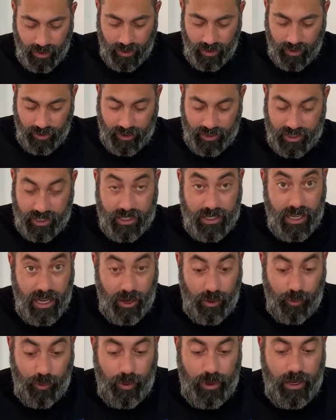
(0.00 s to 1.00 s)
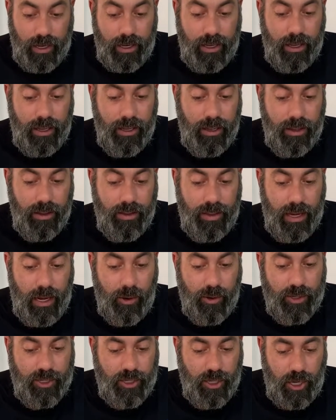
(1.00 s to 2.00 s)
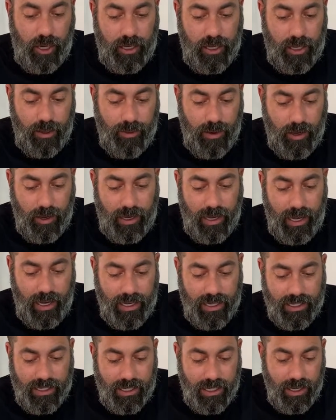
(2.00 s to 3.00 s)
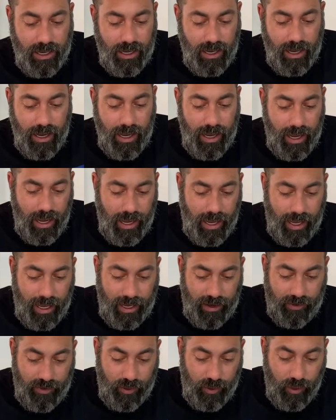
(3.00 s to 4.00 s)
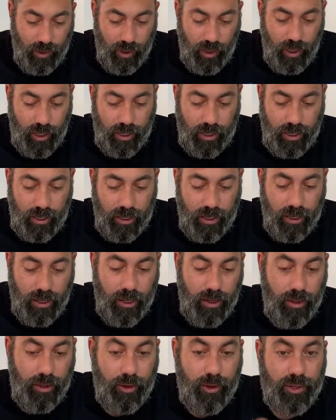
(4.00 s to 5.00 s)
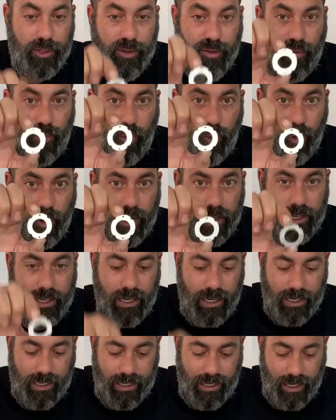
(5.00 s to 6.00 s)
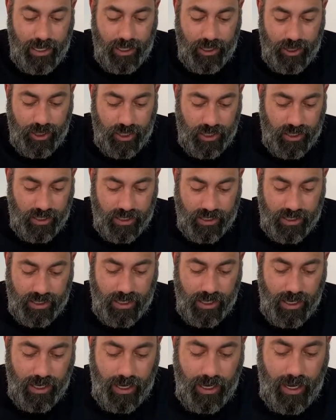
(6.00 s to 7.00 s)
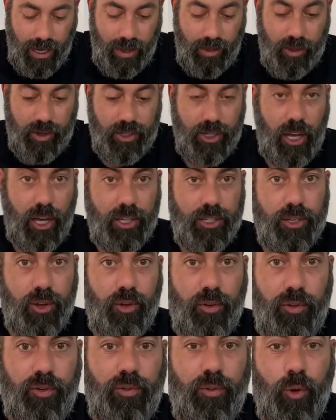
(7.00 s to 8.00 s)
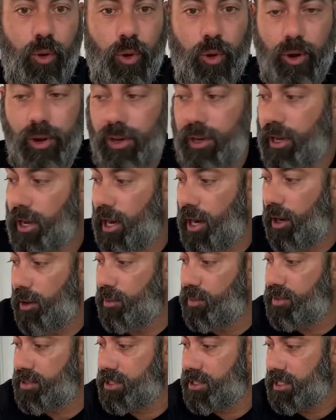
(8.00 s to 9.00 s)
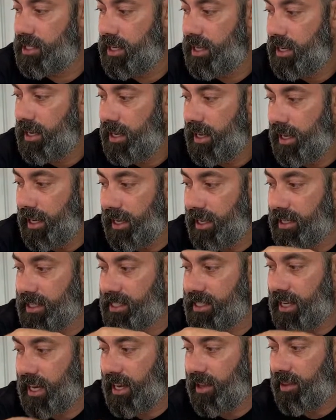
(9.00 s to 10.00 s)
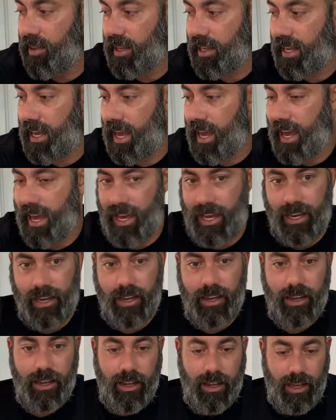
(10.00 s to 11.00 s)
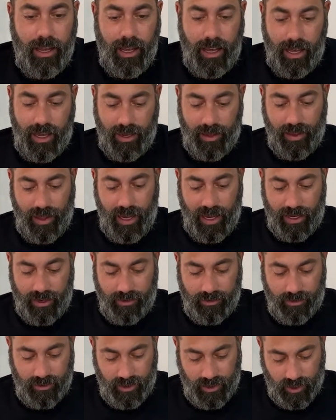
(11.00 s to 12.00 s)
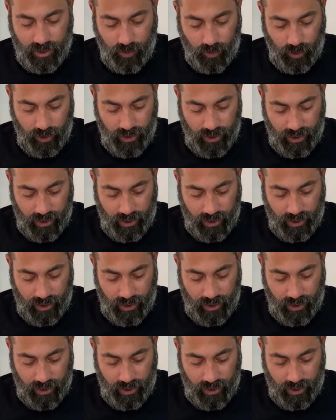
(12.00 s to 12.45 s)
This is that ring that I was talking about, guys. And if you look, there's 4 indentations and there's also 4 nubs inside the can, and that is what